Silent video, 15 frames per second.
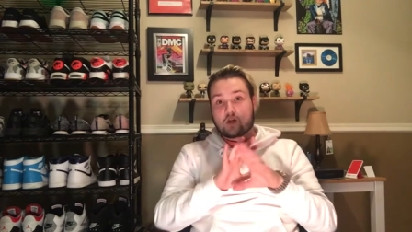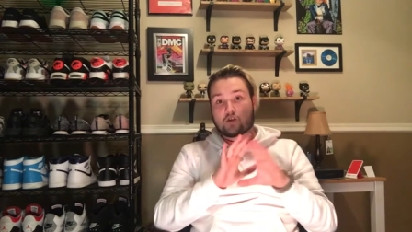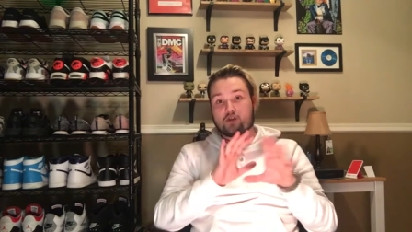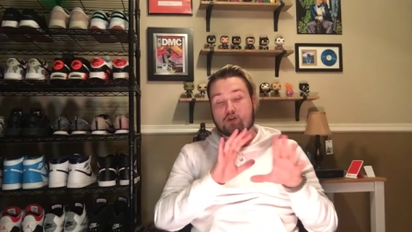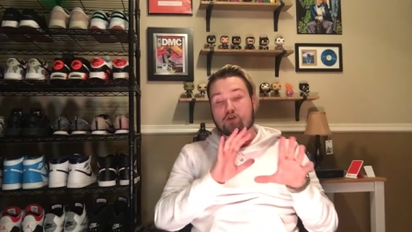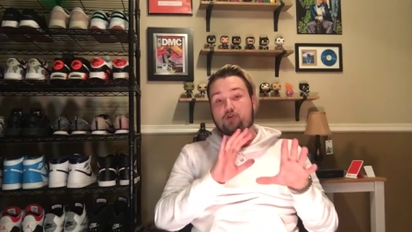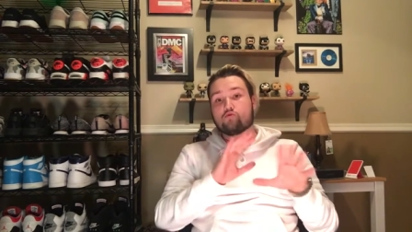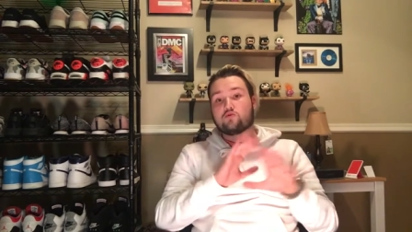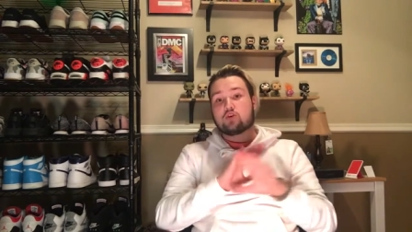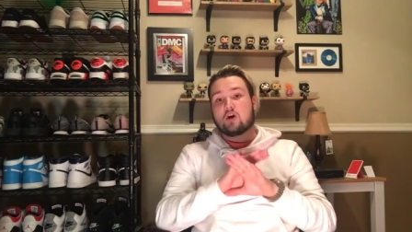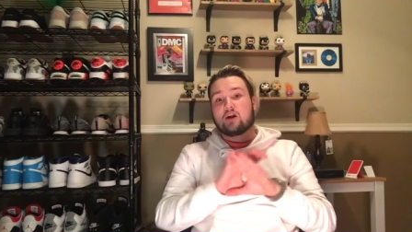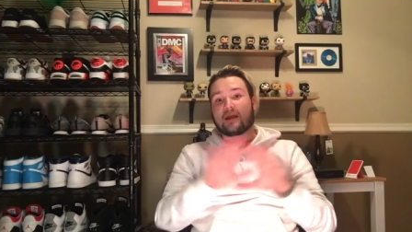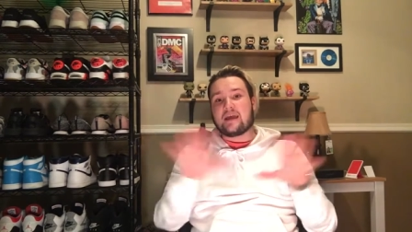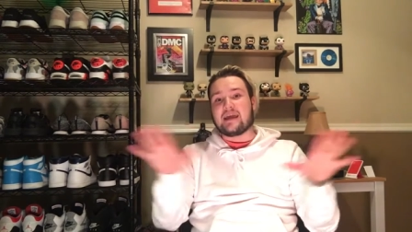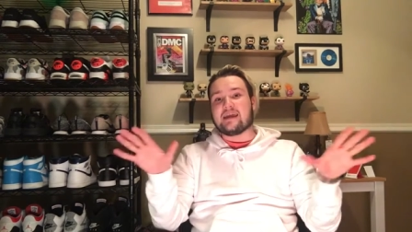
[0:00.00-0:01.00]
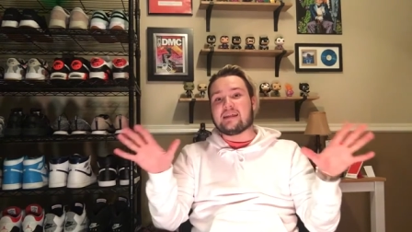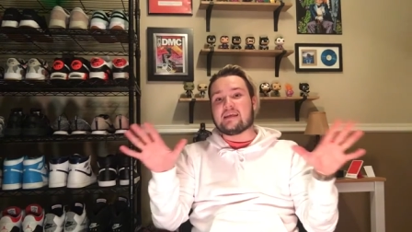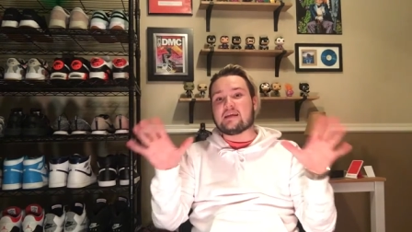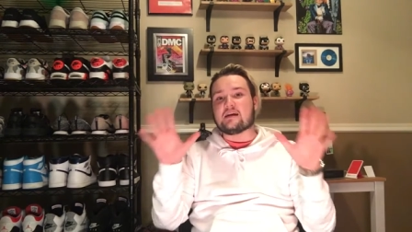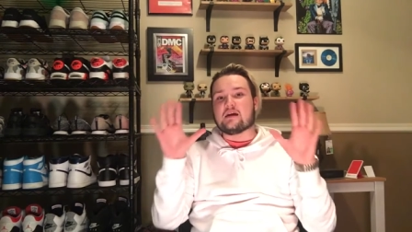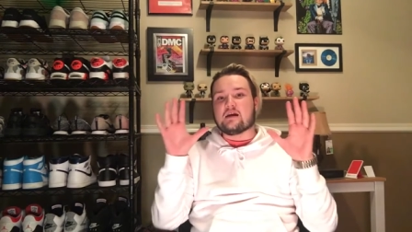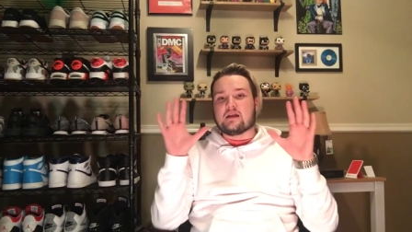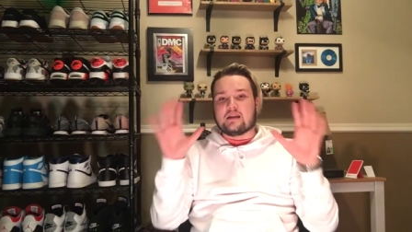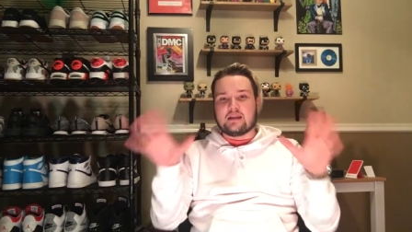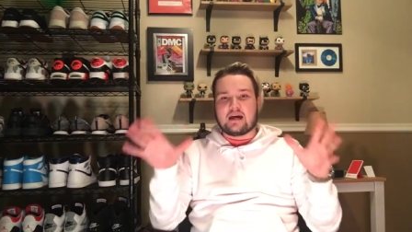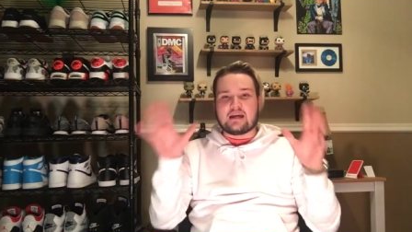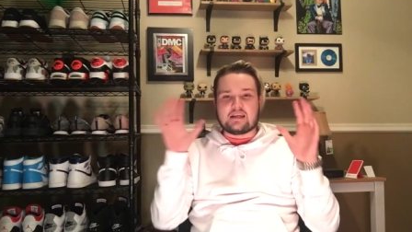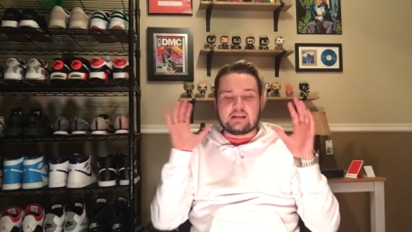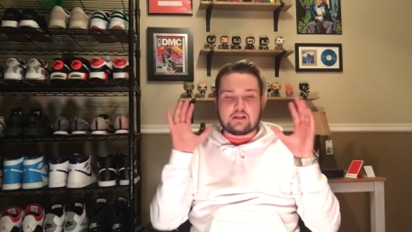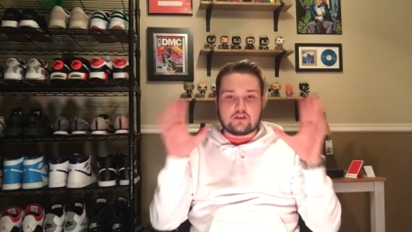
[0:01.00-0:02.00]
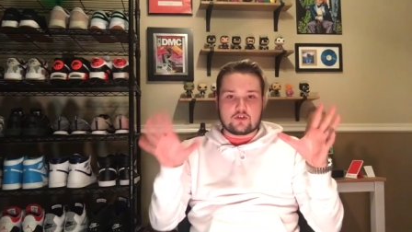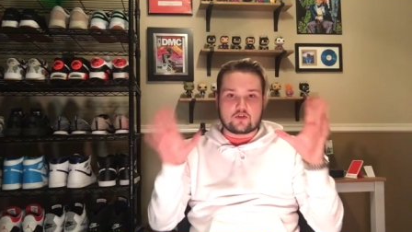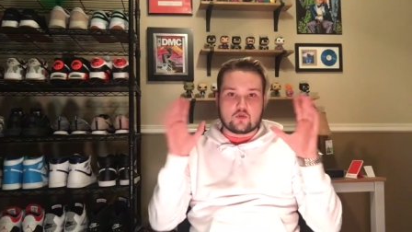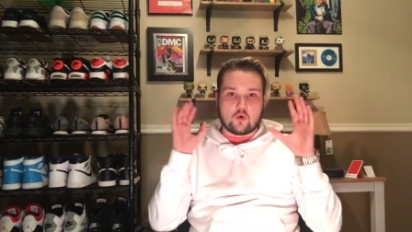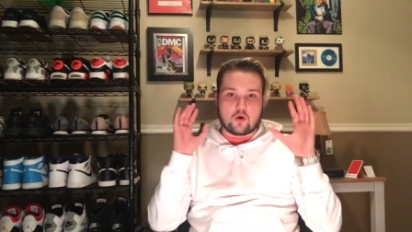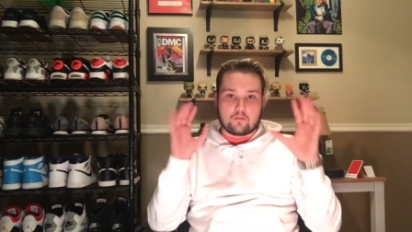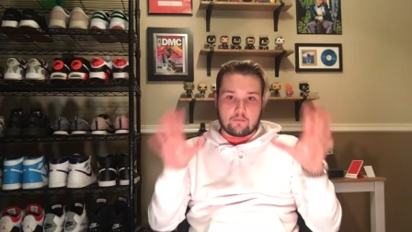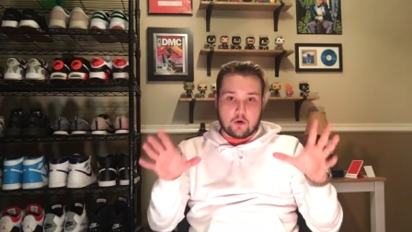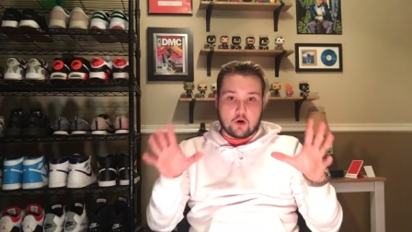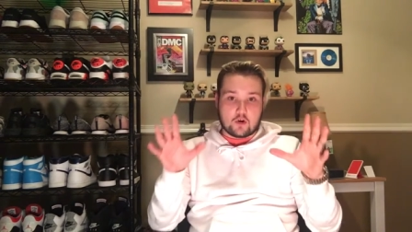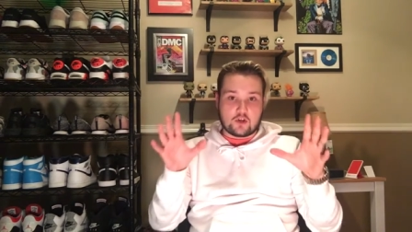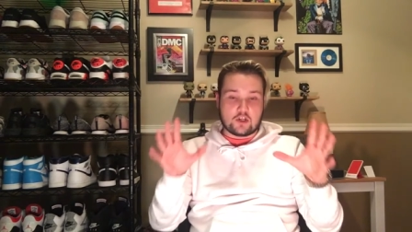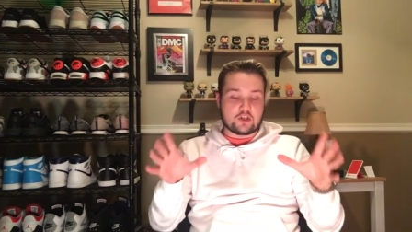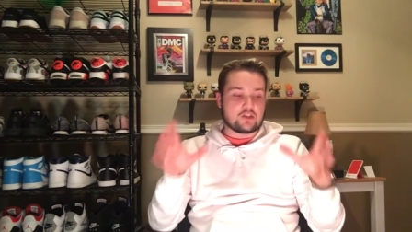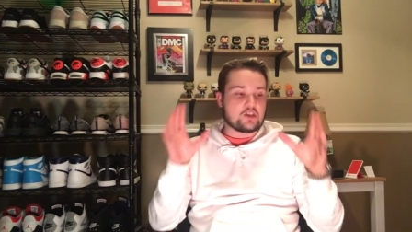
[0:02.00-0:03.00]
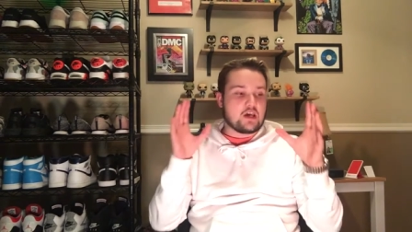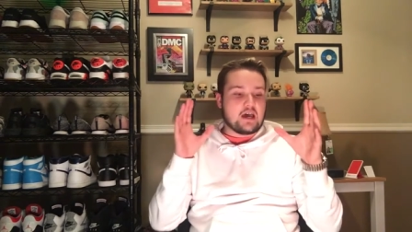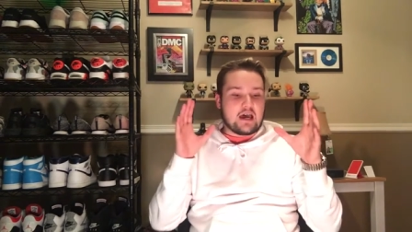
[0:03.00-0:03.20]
to use on any Nike store purchase.